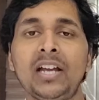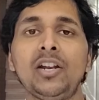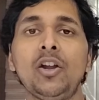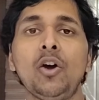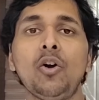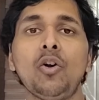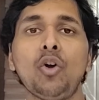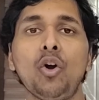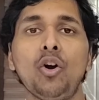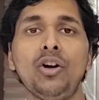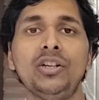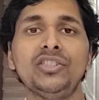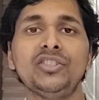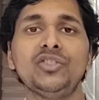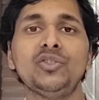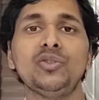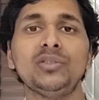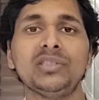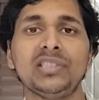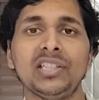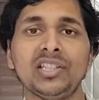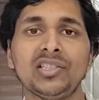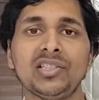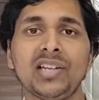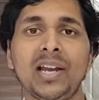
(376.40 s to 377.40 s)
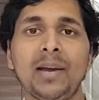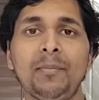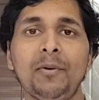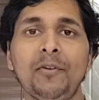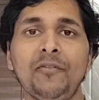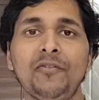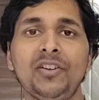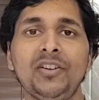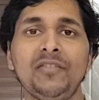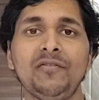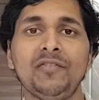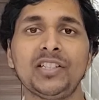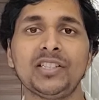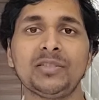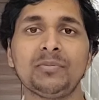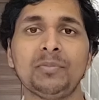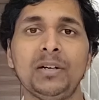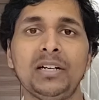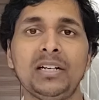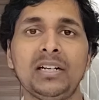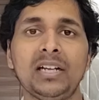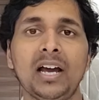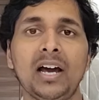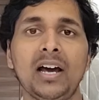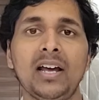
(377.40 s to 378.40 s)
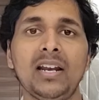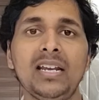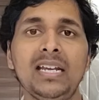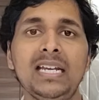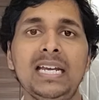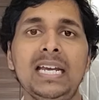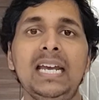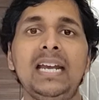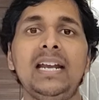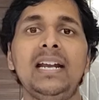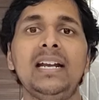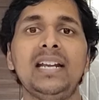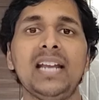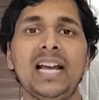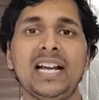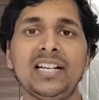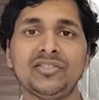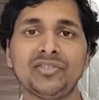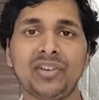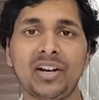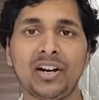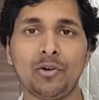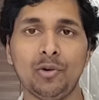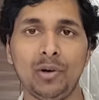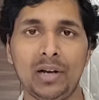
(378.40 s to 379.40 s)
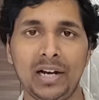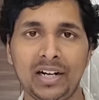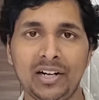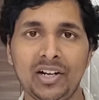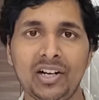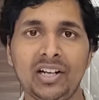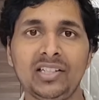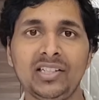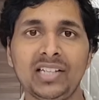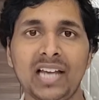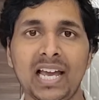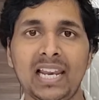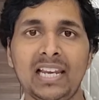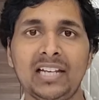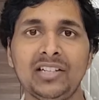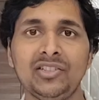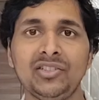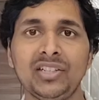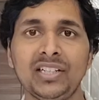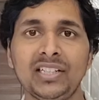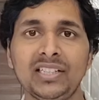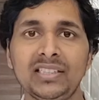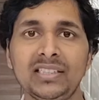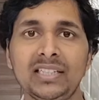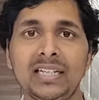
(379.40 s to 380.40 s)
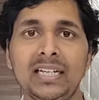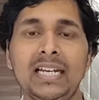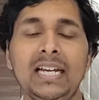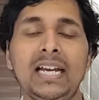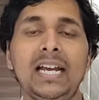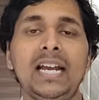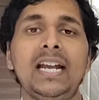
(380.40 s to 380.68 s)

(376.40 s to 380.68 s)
Now, cons to such type of investment are it has regulatory challenges,